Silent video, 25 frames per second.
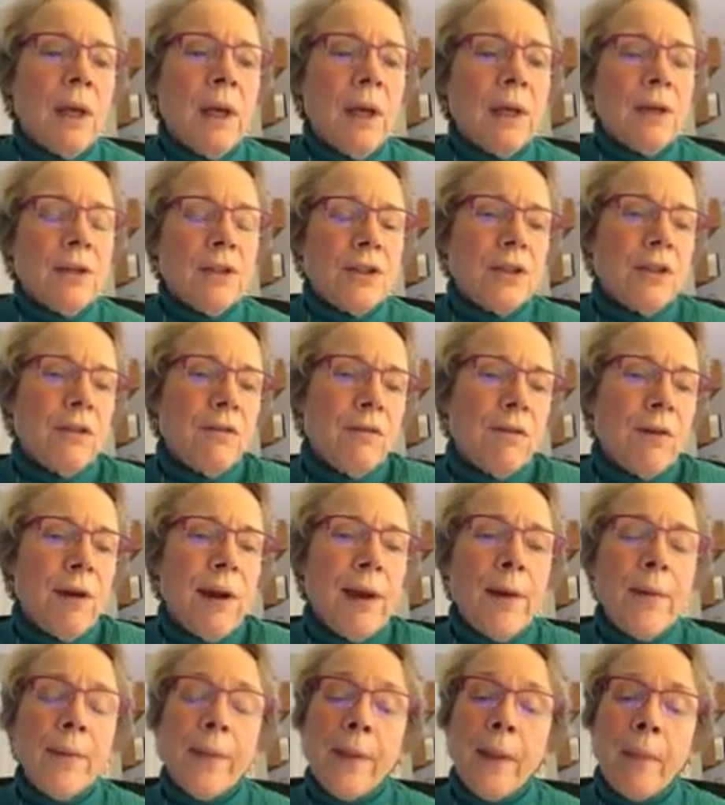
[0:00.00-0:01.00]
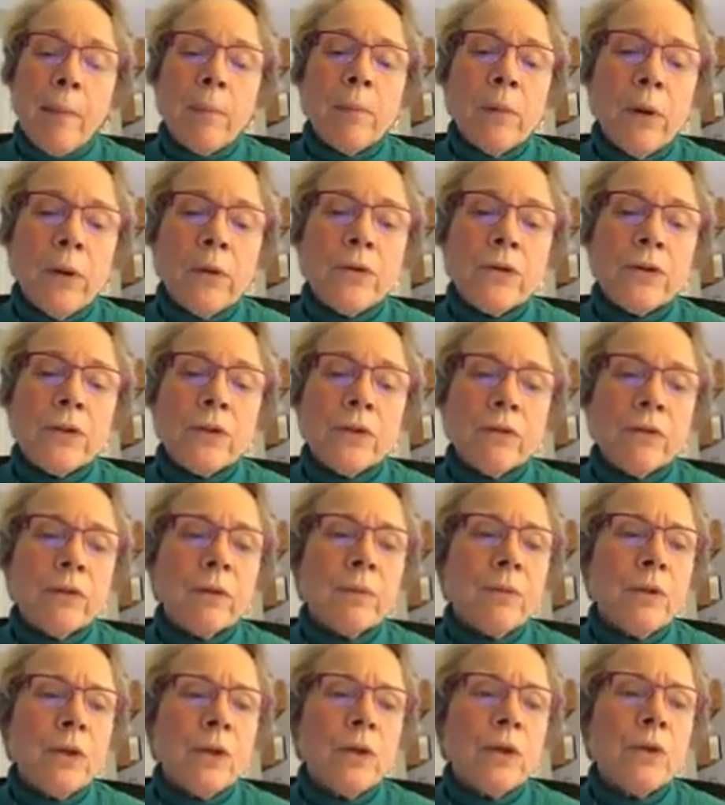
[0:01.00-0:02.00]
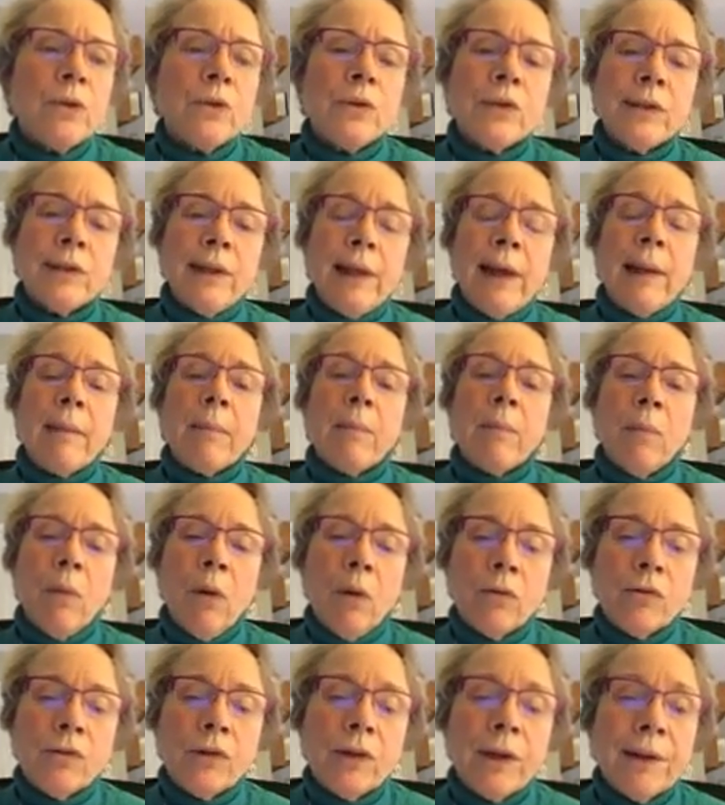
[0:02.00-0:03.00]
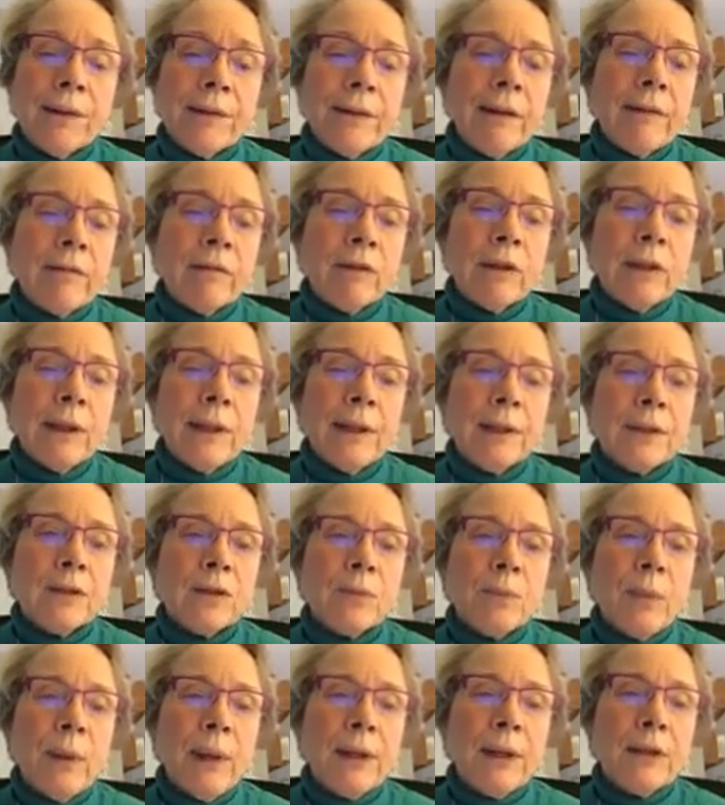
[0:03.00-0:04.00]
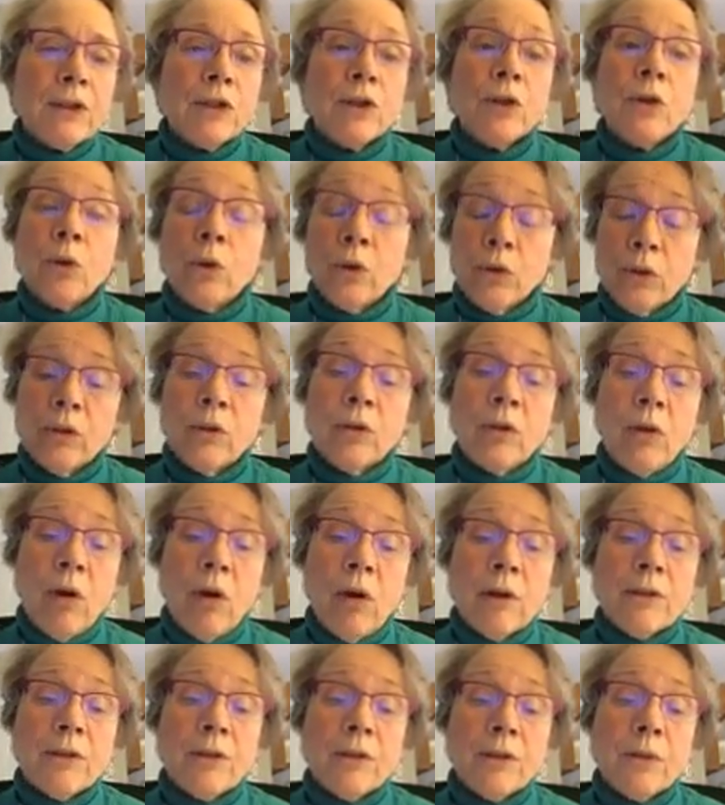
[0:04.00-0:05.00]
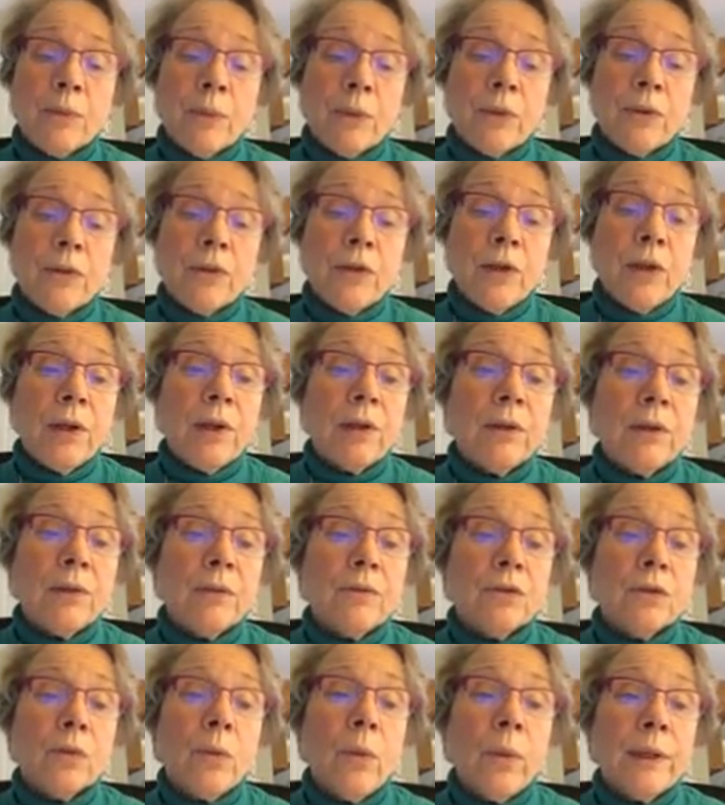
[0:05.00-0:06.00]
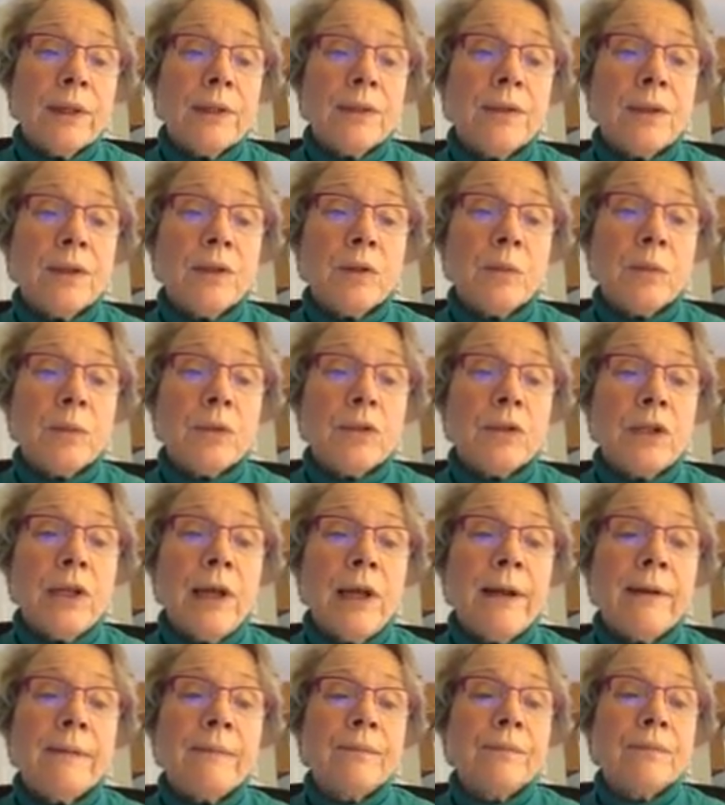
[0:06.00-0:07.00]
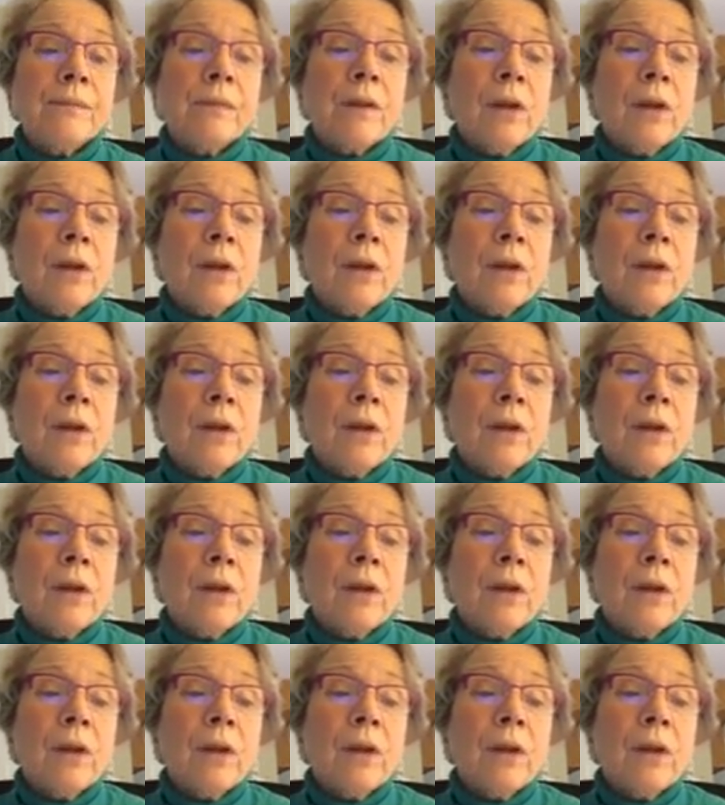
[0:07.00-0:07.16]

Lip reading: And she found that most of them use that multi-level expansion, or the largest percent, 26%,